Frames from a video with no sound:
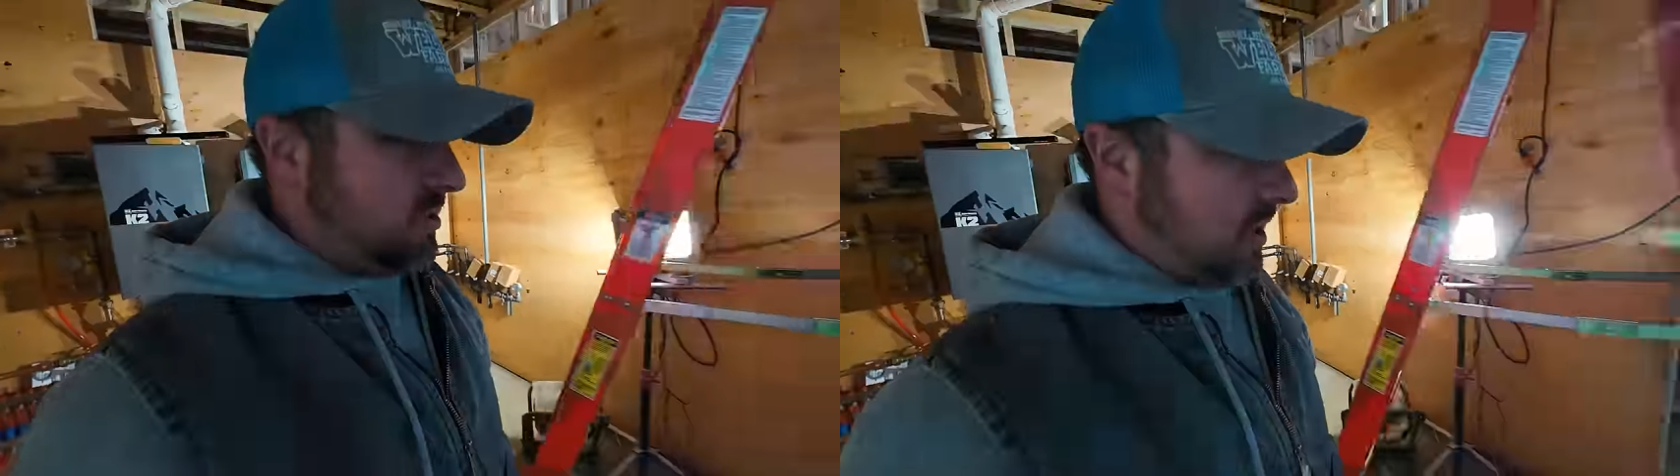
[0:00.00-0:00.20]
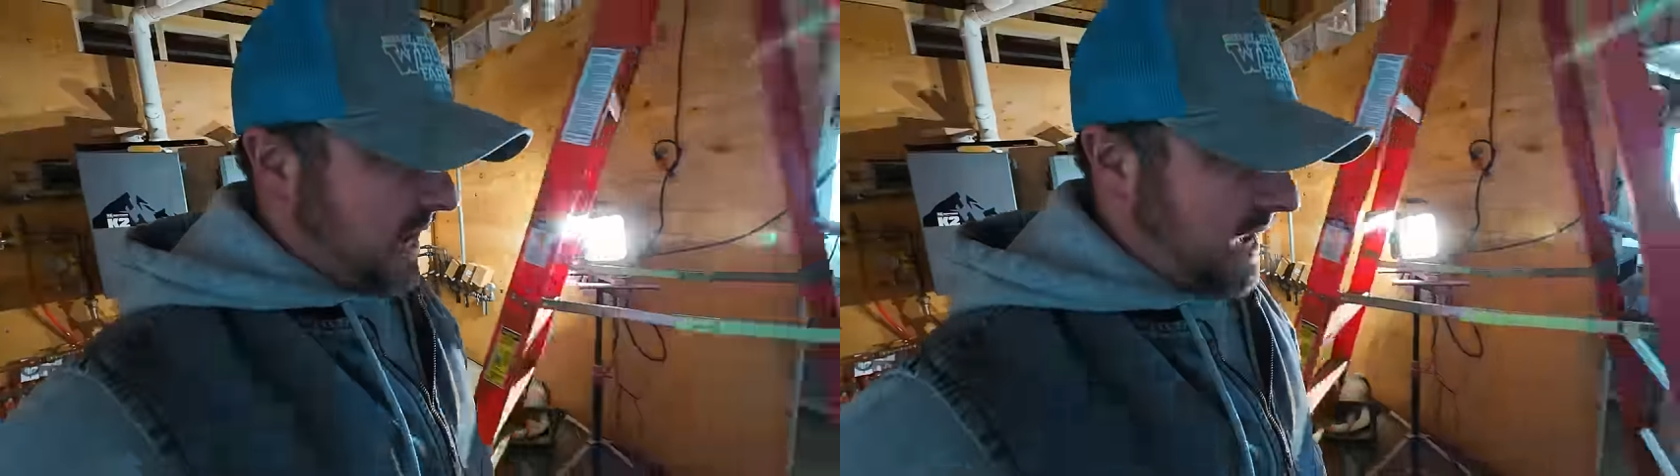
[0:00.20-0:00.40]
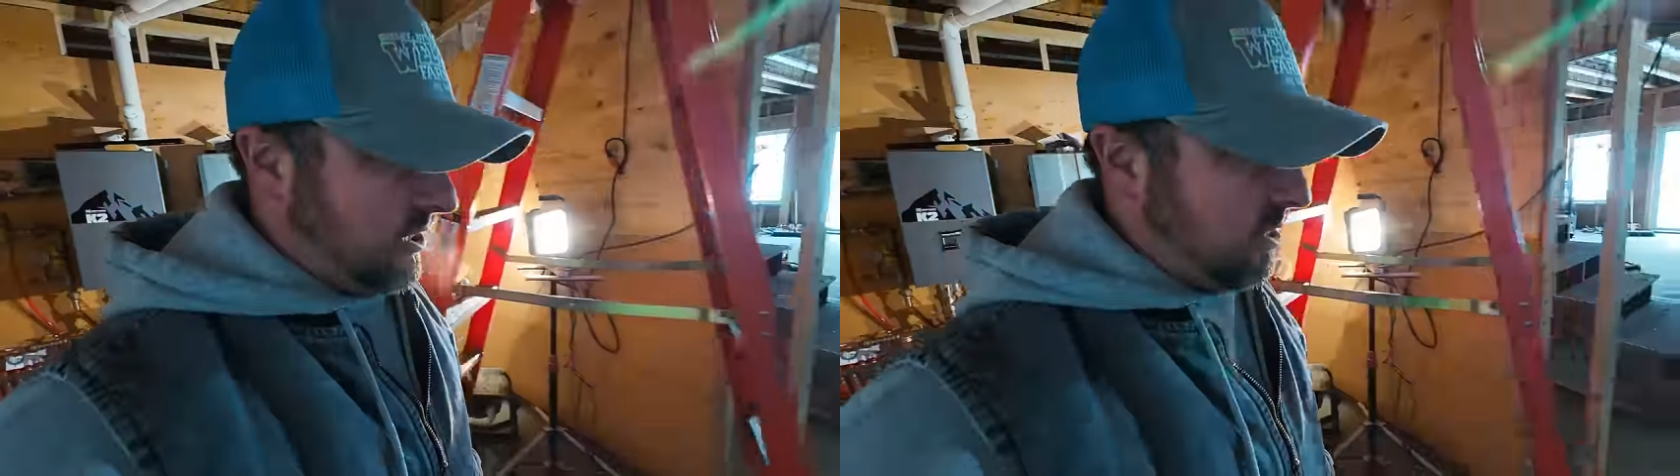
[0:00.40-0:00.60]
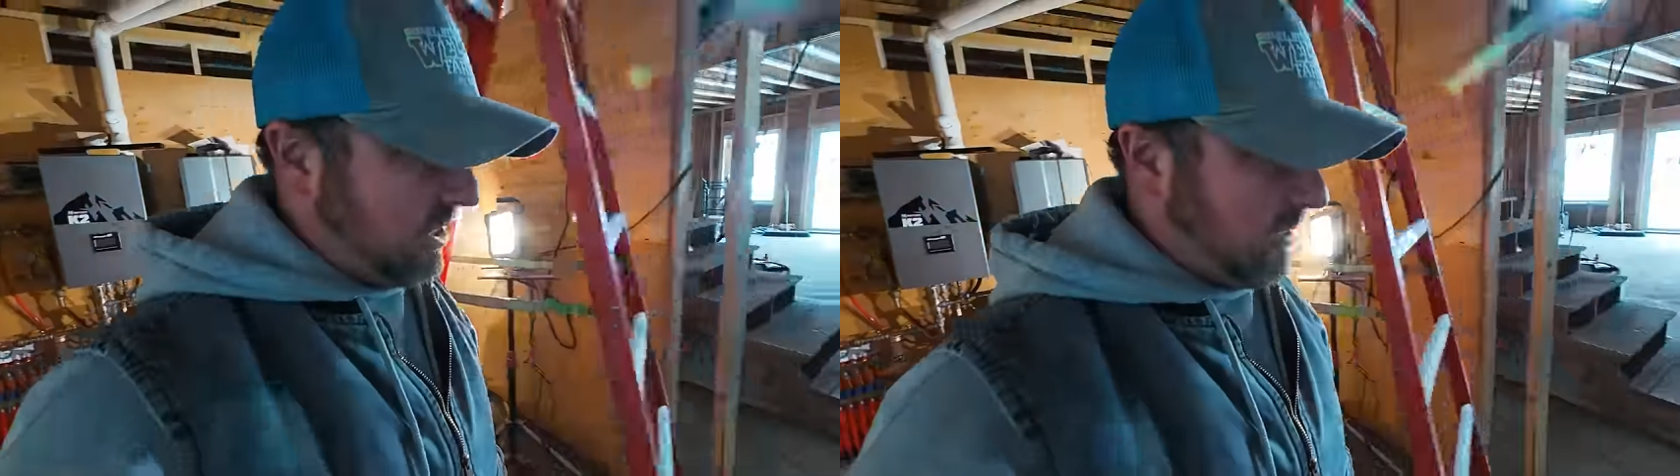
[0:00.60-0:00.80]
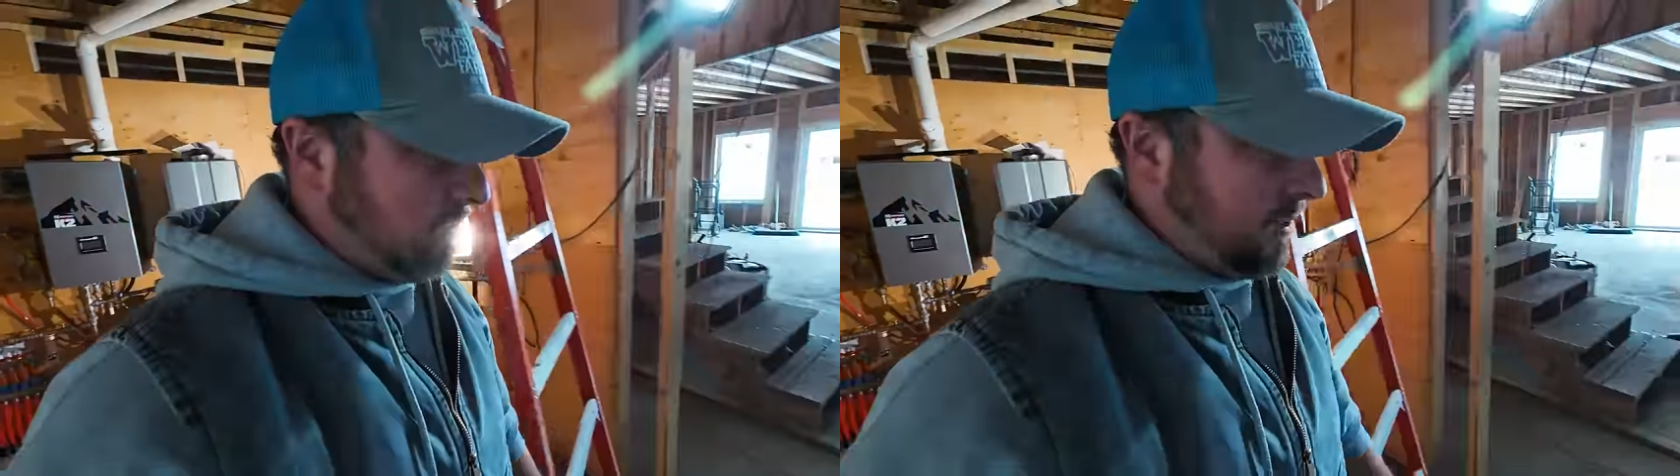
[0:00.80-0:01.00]
So I had to go
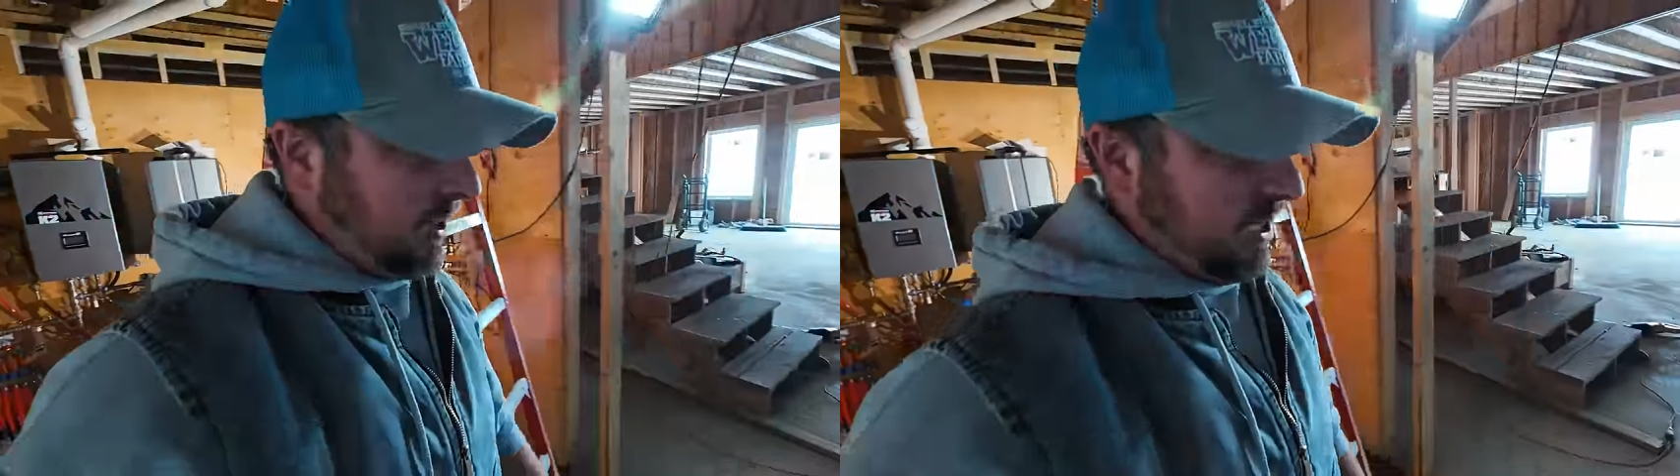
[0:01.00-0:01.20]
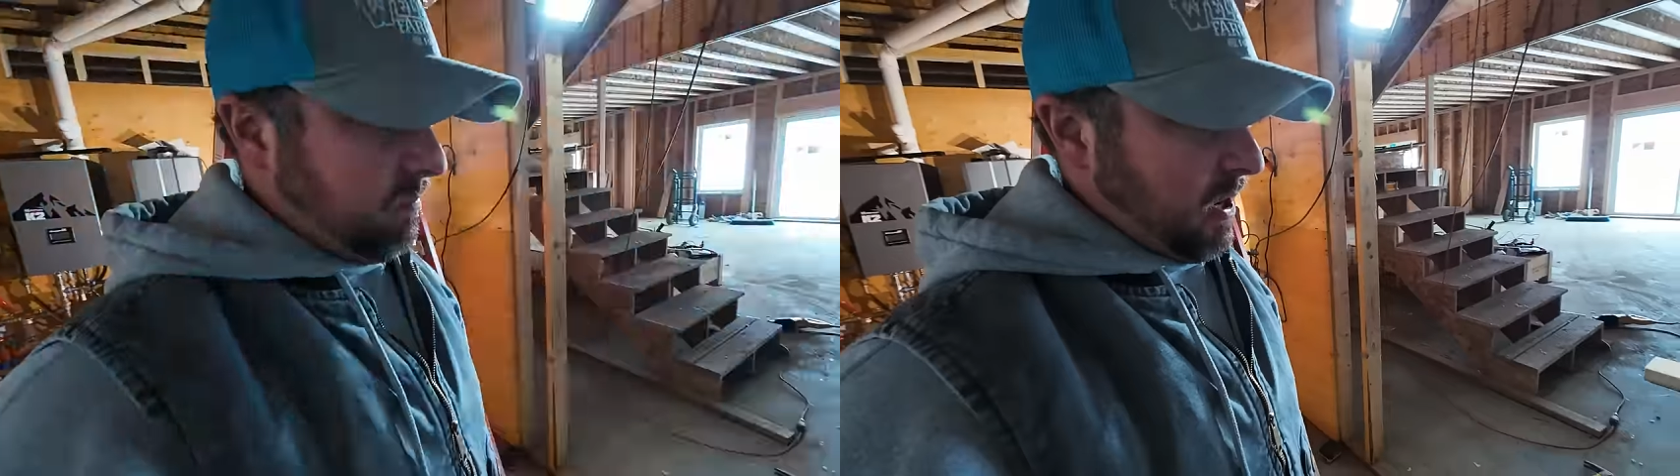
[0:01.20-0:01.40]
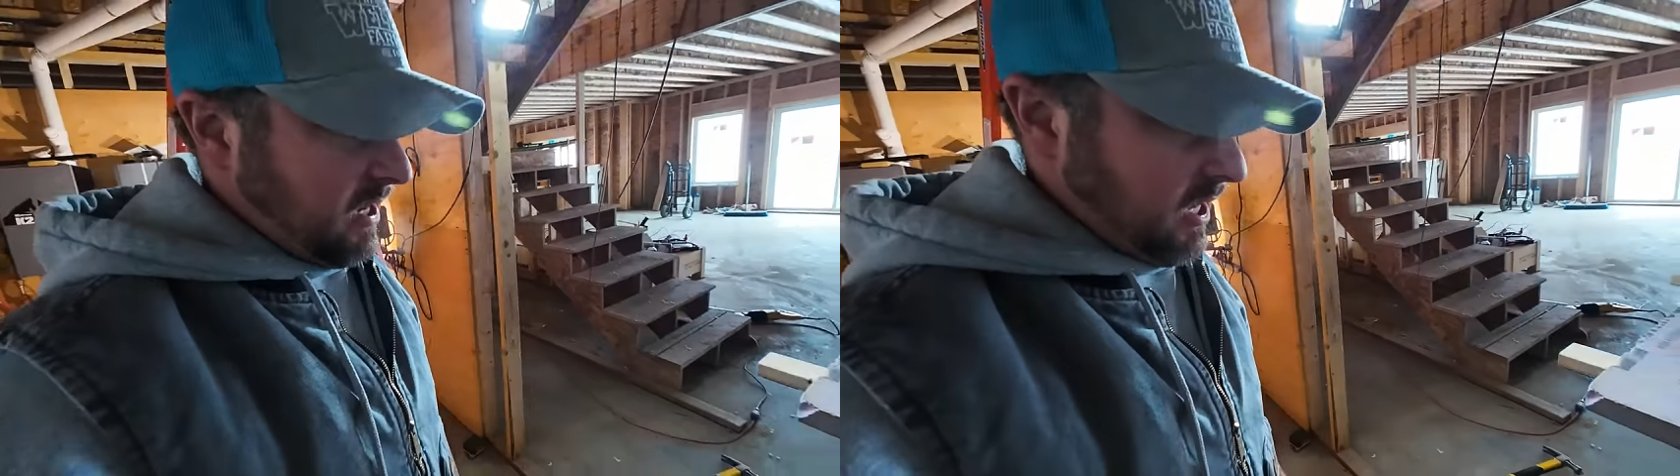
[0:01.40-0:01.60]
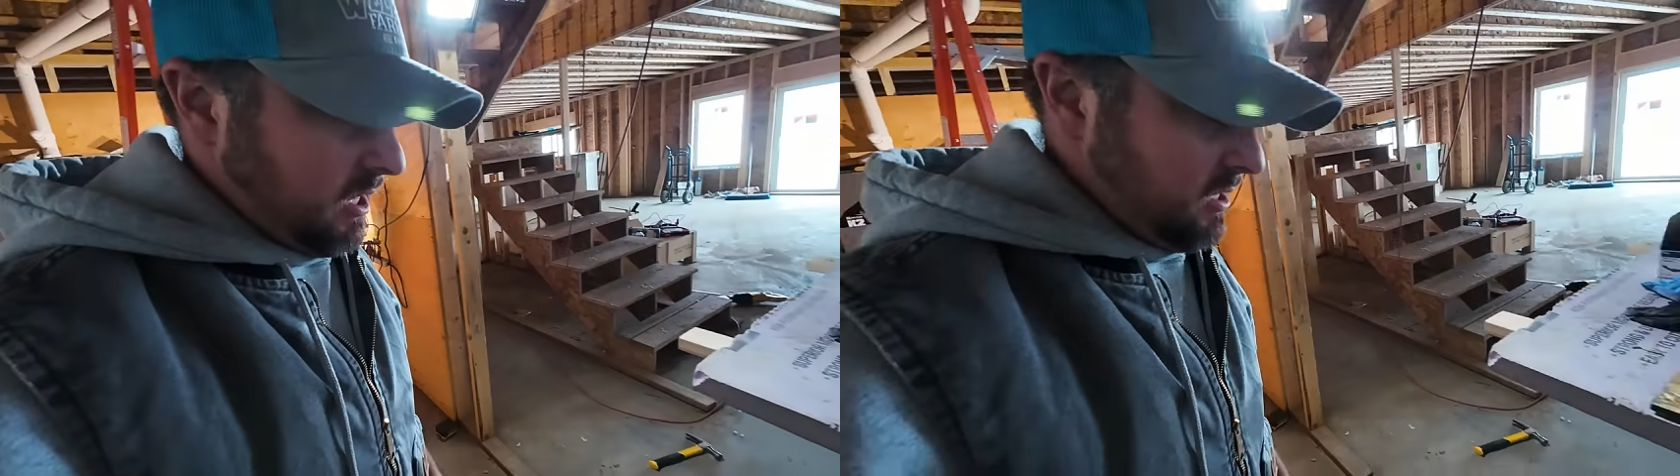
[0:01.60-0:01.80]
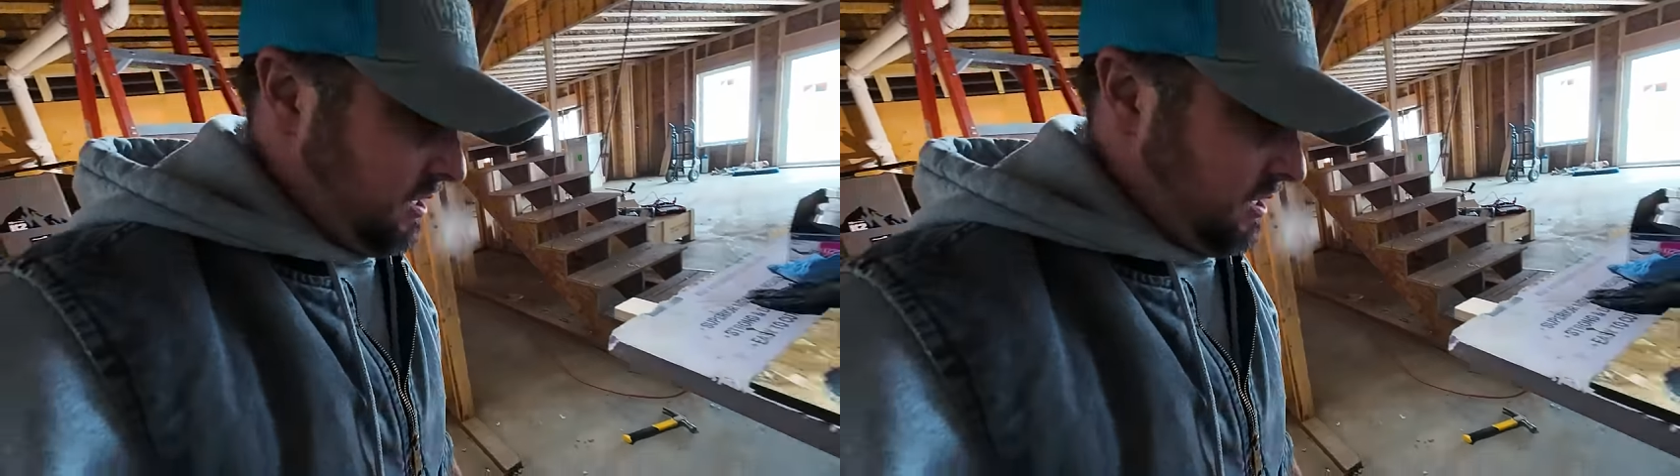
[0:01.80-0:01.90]
get a clean bucket,